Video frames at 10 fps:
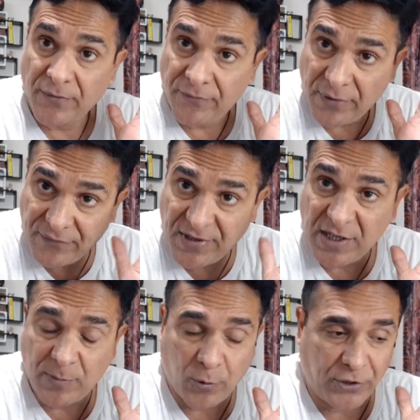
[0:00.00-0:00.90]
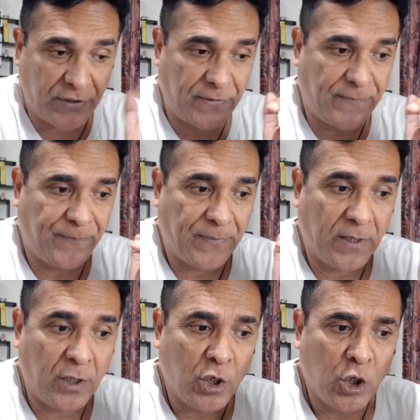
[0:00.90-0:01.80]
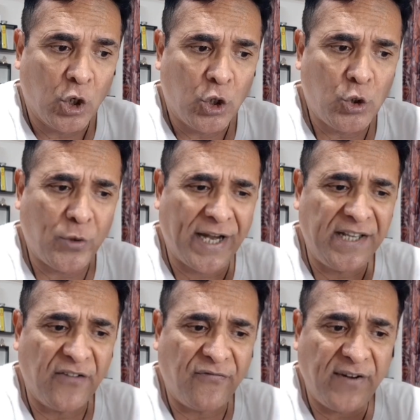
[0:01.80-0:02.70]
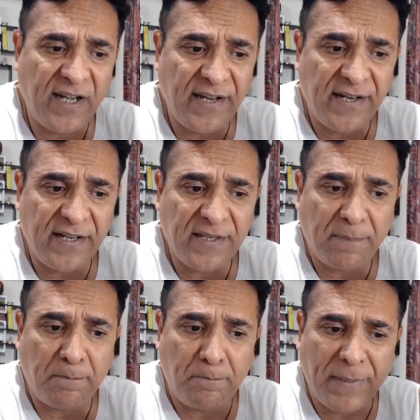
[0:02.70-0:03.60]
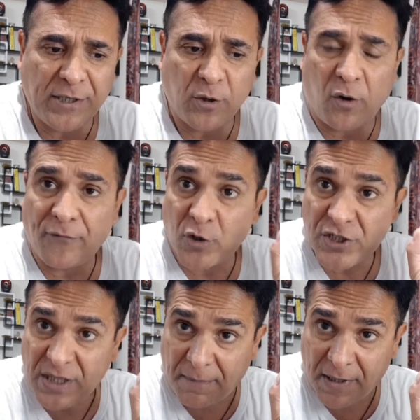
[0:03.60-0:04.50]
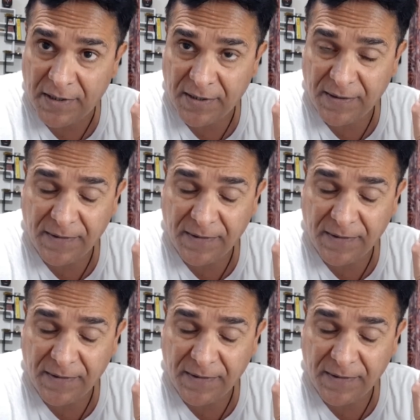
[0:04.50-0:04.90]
15th point, you get the feeling in the pit of your stomach